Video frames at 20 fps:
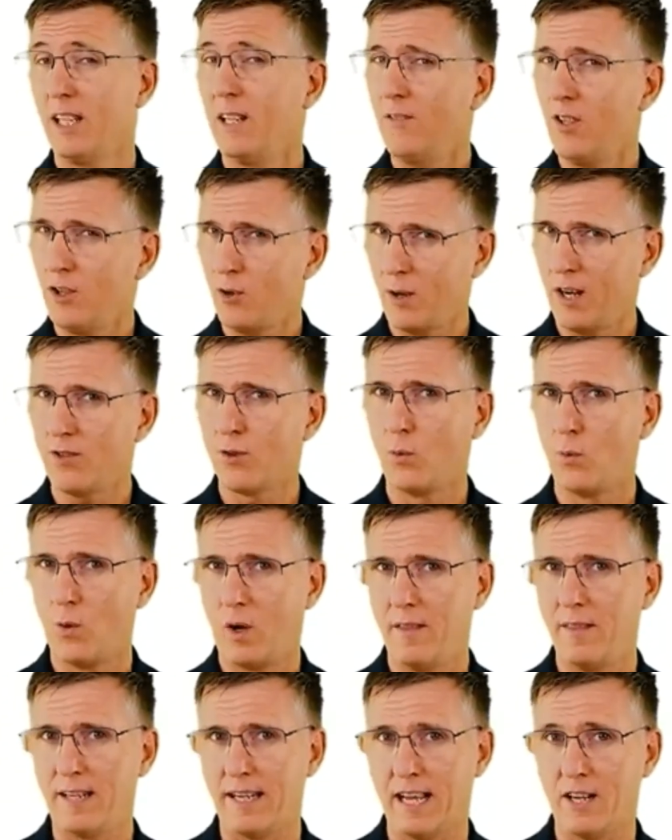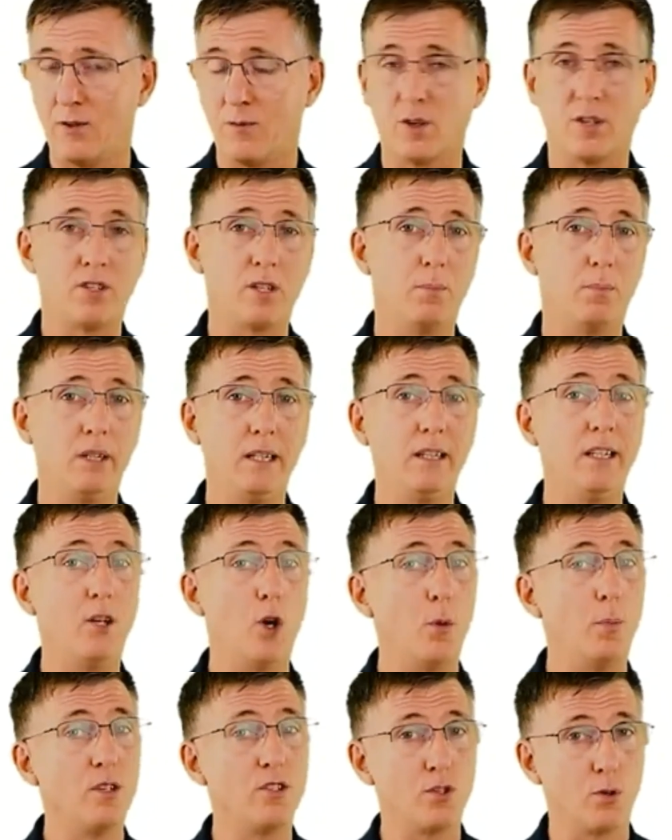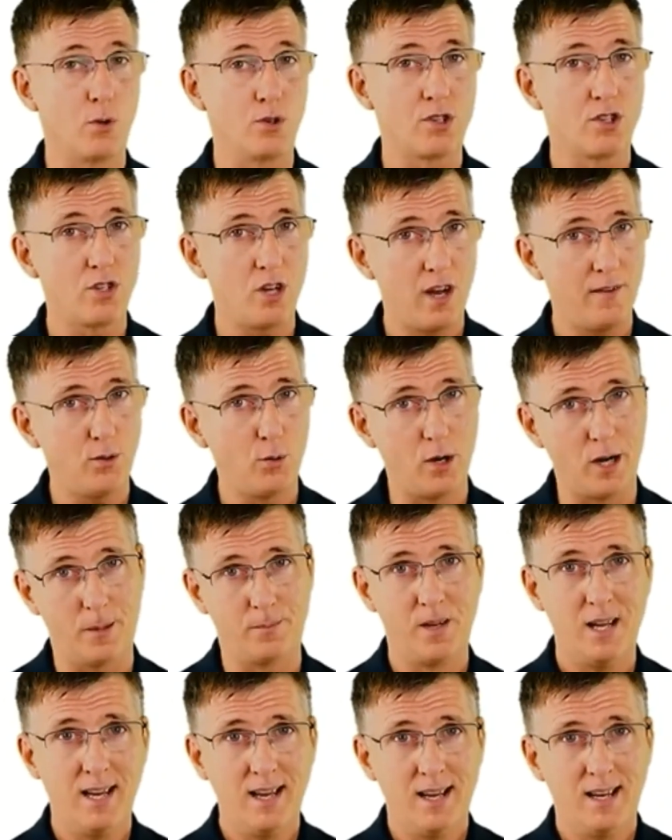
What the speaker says: give the Trezor 1 the edge for its completely open source software.